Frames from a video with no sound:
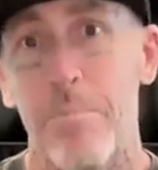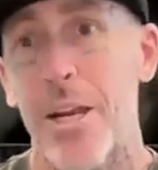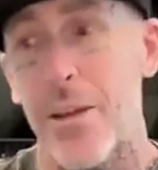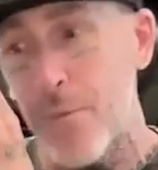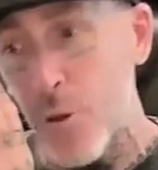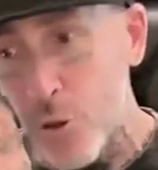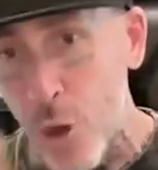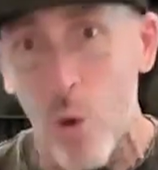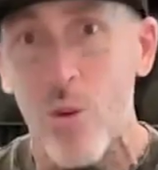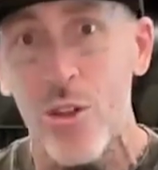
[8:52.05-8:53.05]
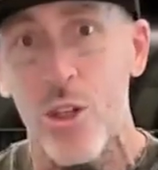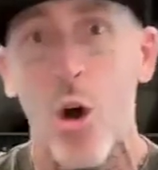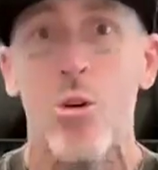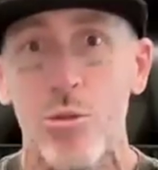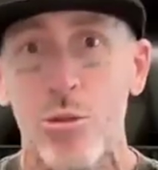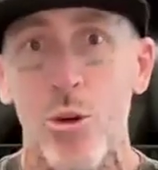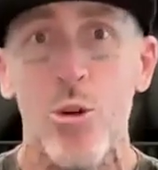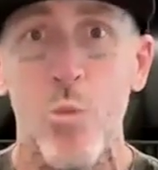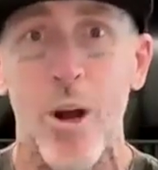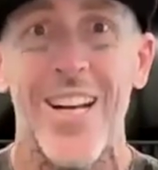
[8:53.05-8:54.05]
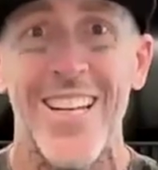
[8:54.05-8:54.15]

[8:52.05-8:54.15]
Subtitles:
but if you don't go do what